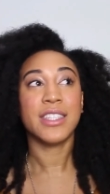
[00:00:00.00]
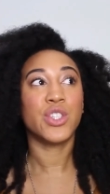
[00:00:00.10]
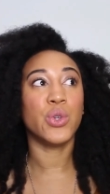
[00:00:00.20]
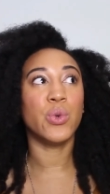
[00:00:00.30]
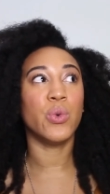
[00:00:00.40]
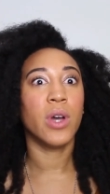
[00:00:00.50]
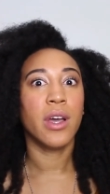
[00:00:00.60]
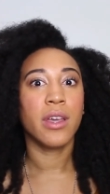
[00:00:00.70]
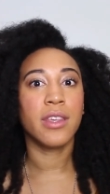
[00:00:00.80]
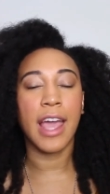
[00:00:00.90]
to
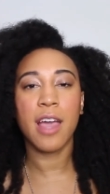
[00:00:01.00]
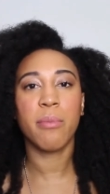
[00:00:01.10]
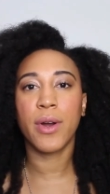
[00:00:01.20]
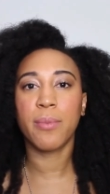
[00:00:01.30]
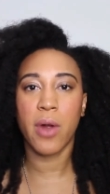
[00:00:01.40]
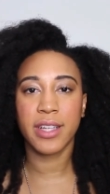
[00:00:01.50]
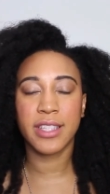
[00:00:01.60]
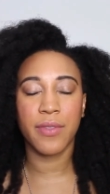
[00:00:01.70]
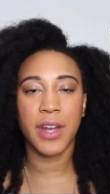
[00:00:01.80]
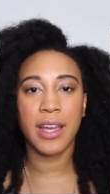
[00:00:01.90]
get important products
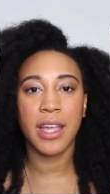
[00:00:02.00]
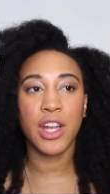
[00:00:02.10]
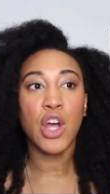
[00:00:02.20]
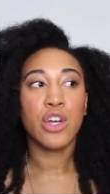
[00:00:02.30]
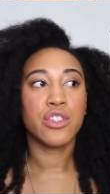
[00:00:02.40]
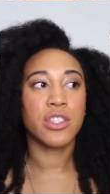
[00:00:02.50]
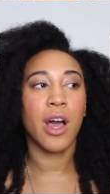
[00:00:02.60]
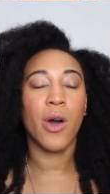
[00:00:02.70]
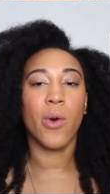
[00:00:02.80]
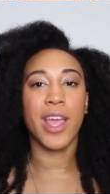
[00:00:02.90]
out that I need.
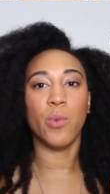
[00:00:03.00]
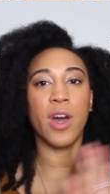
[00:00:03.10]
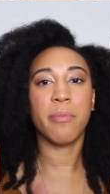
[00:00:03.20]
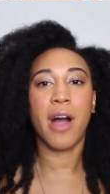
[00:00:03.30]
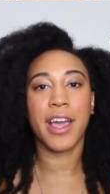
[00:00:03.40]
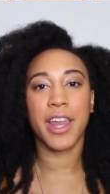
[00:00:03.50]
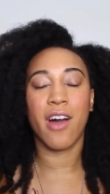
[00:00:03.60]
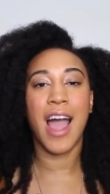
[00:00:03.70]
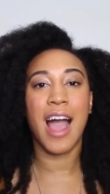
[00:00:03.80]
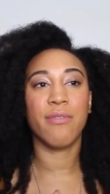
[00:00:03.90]
So in one pocket
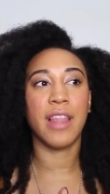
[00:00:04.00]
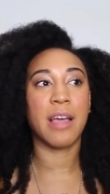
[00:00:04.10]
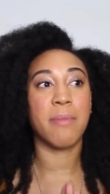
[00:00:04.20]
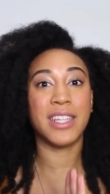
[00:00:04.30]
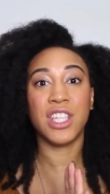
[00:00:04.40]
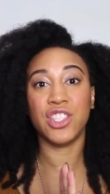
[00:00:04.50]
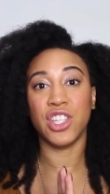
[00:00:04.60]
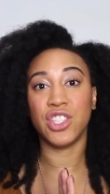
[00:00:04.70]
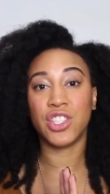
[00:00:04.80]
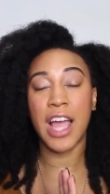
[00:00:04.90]
I'll have like my
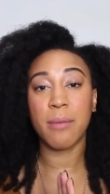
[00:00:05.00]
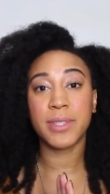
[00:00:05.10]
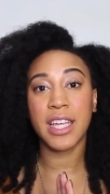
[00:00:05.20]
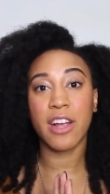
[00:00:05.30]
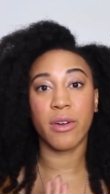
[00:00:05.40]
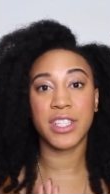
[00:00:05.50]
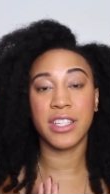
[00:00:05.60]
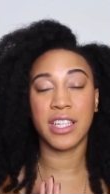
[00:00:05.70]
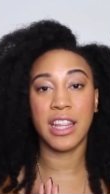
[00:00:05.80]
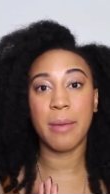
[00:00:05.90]
tinted chapstick or
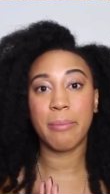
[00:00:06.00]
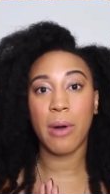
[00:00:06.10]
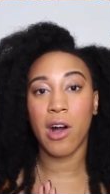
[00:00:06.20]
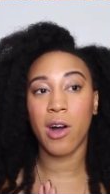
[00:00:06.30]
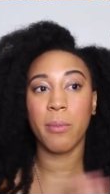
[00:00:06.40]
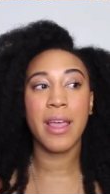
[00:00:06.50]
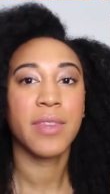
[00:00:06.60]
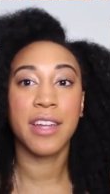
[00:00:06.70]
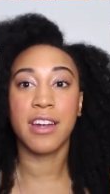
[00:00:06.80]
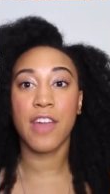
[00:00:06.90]
tinted lip balm.
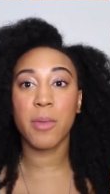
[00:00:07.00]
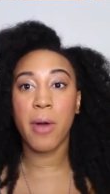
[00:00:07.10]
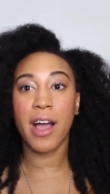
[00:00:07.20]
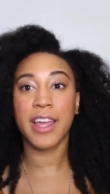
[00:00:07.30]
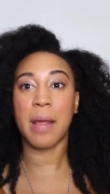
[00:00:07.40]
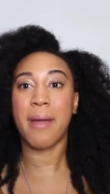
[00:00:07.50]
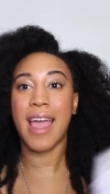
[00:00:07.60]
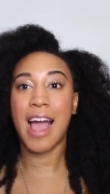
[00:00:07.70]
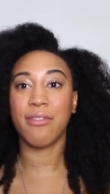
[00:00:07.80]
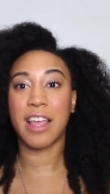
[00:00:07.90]
In another pocket I might
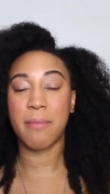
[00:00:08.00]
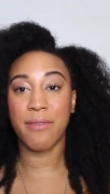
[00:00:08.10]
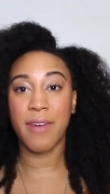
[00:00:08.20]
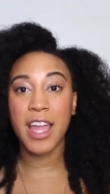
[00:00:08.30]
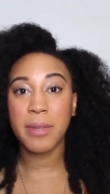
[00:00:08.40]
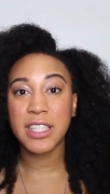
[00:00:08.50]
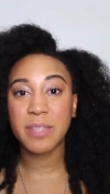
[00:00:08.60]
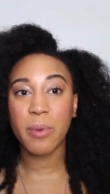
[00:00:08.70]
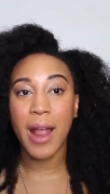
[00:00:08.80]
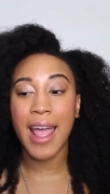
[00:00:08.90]
have like my vitamin
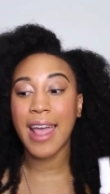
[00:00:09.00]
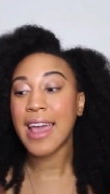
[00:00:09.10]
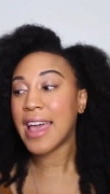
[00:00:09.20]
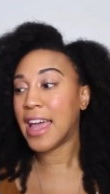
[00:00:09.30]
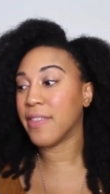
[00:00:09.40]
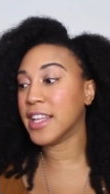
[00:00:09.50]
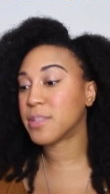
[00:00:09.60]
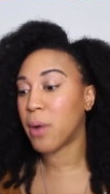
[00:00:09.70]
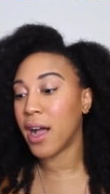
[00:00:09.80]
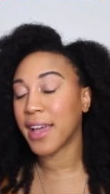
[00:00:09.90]
spray. In
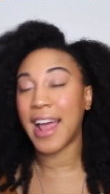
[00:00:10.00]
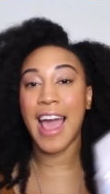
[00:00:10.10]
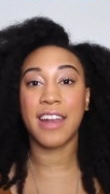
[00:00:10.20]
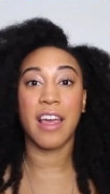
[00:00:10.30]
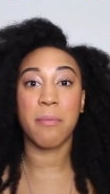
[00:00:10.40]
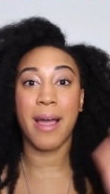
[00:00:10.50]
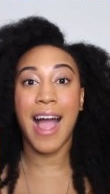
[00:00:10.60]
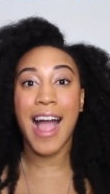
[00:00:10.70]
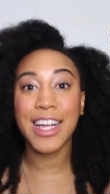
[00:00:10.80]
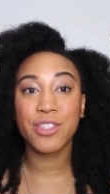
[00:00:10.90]
this pocket I had like my
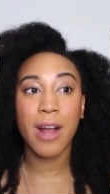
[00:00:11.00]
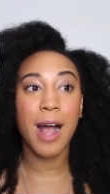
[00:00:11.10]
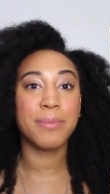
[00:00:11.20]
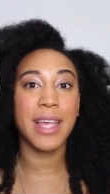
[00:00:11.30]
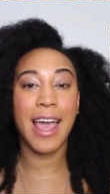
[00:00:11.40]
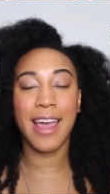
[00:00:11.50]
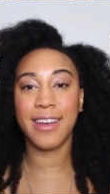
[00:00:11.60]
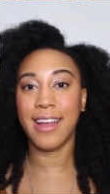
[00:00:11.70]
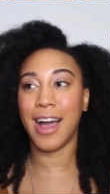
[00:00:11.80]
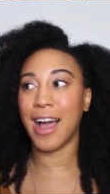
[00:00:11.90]
eye drops
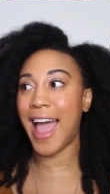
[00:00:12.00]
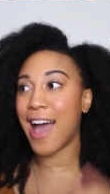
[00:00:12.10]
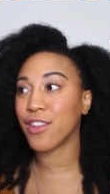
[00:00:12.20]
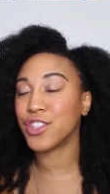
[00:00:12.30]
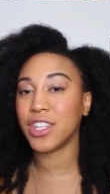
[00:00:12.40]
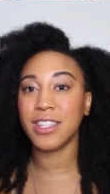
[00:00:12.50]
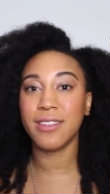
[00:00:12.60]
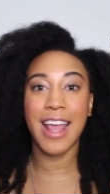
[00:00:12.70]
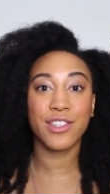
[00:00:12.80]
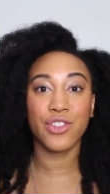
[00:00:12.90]
and allergy
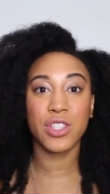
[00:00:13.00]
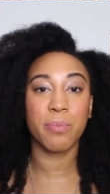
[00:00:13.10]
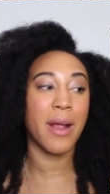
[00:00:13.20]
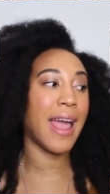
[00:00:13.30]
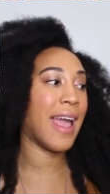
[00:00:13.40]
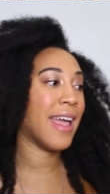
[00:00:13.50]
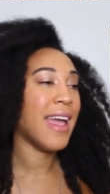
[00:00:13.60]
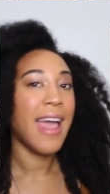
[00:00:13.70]
nasal spray.